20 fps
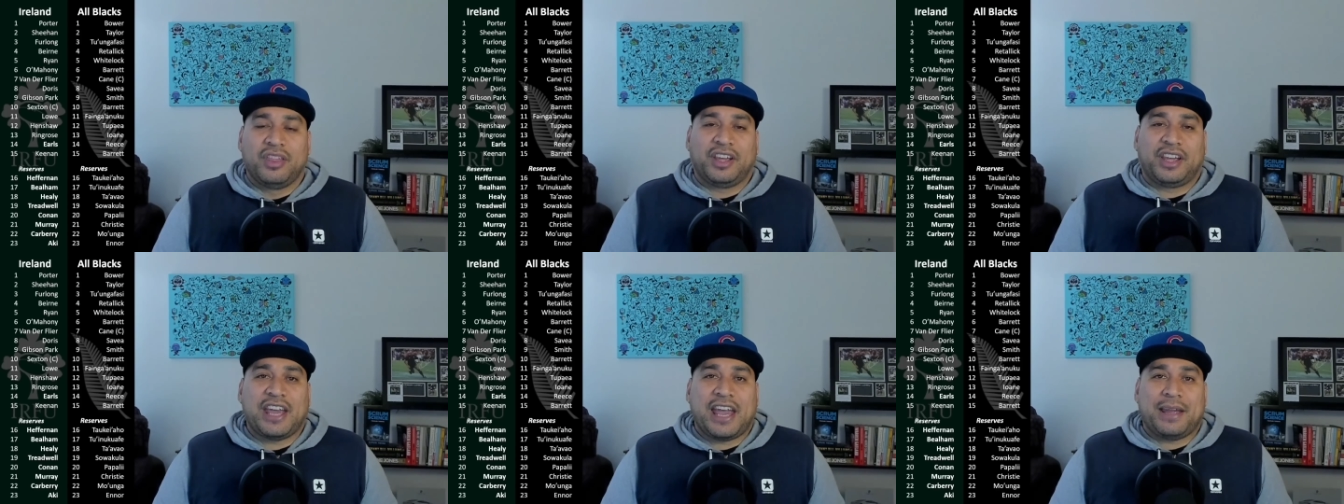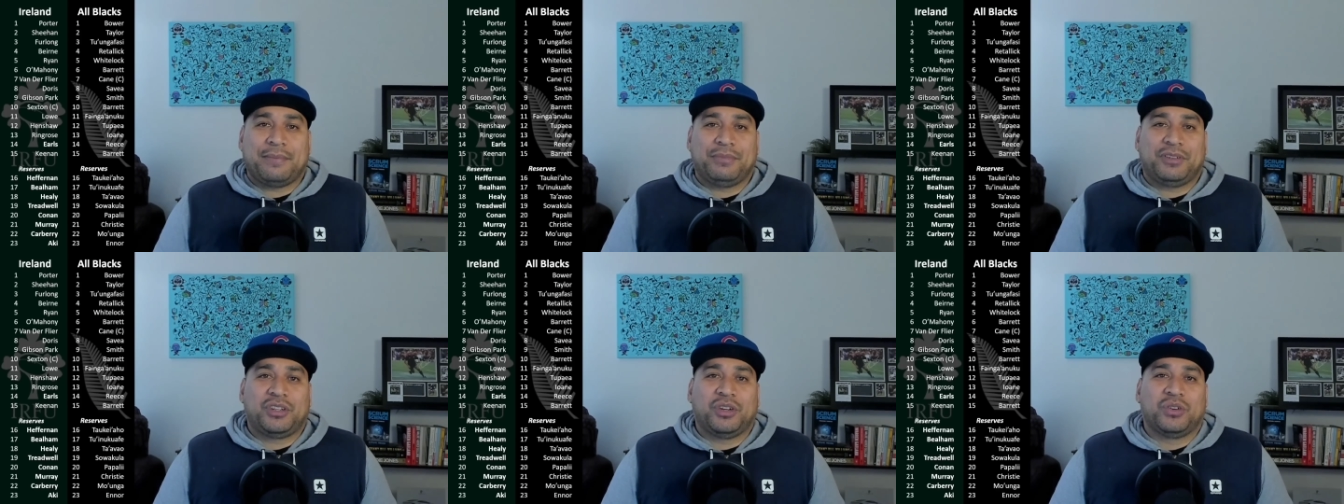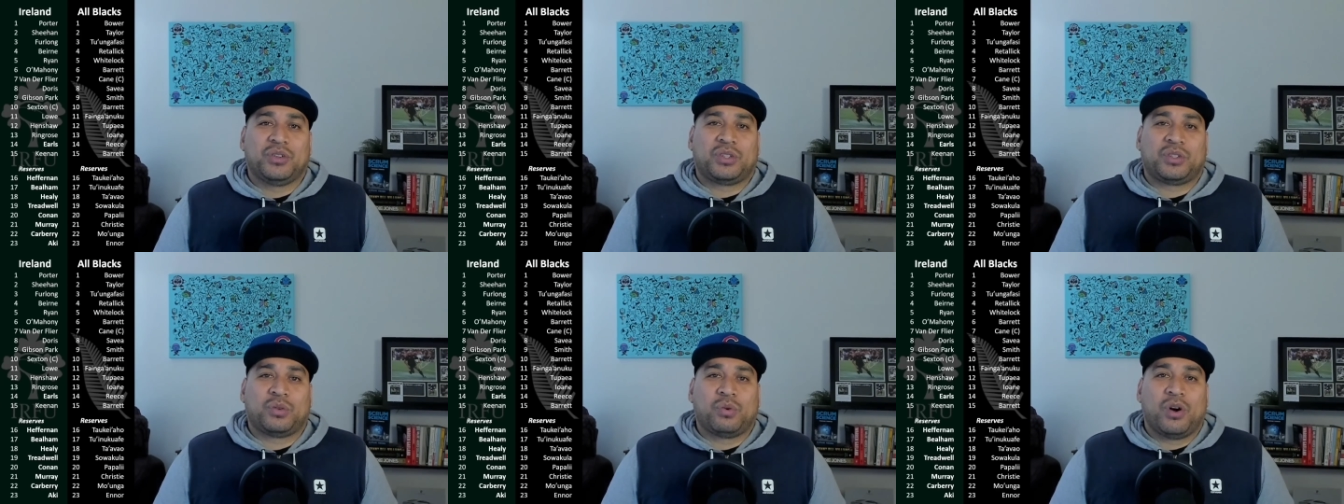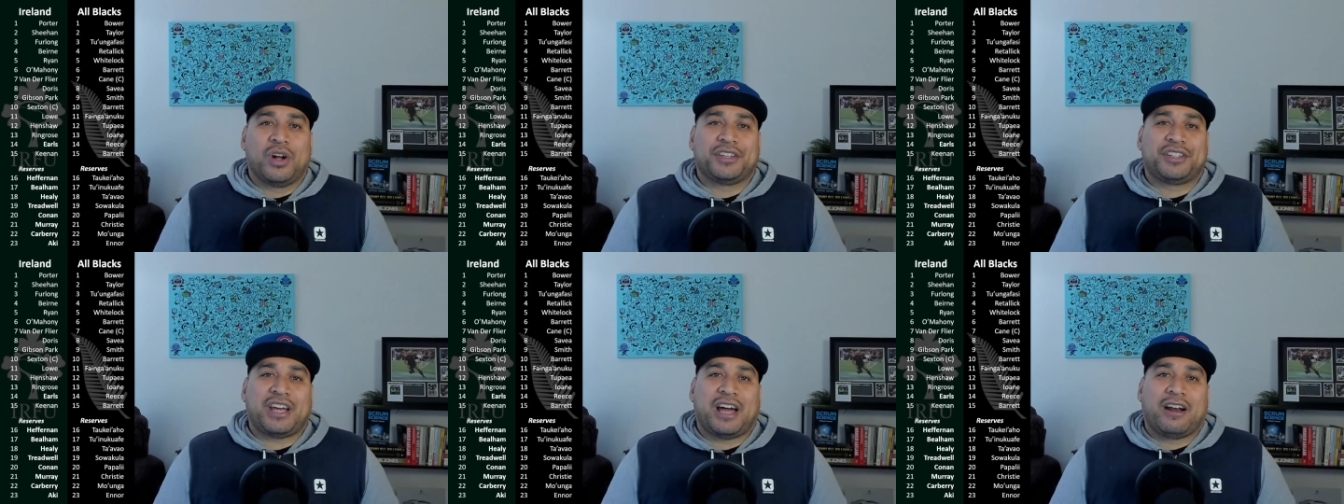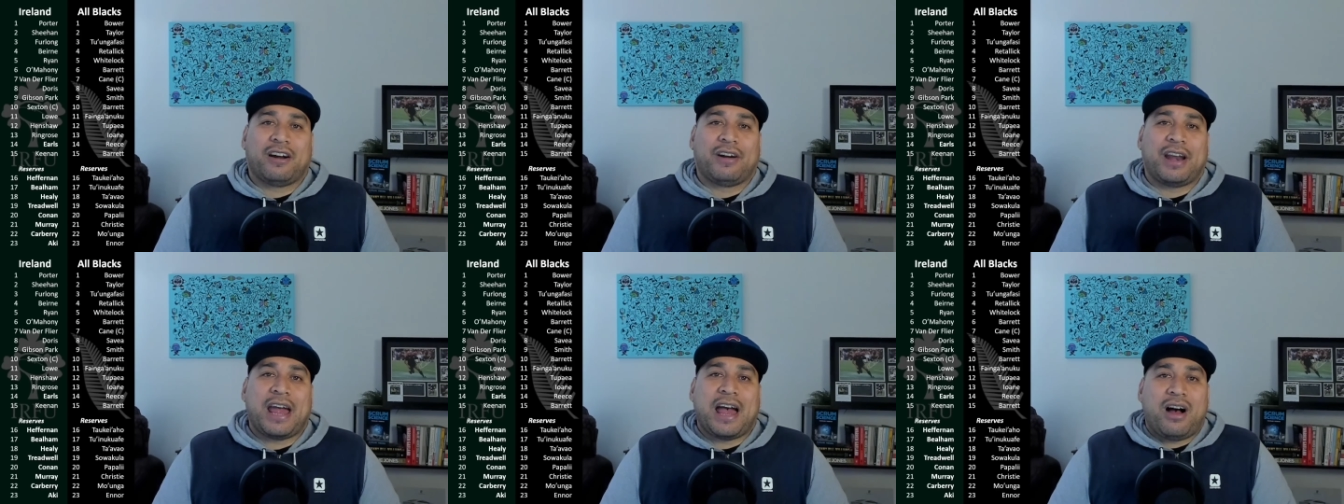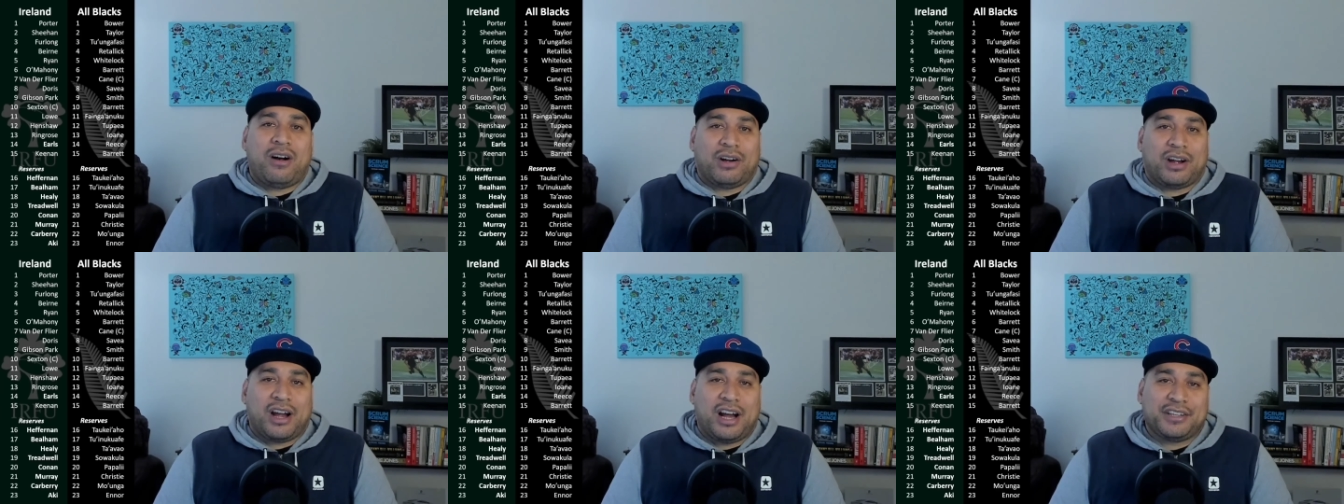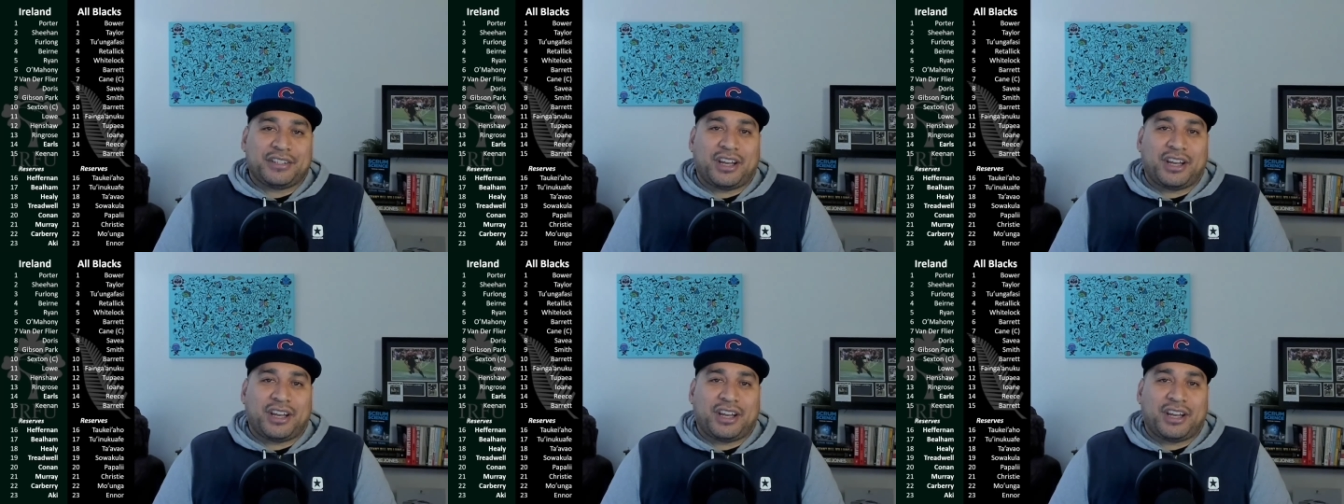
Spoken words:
Game 2 squads are out, guys.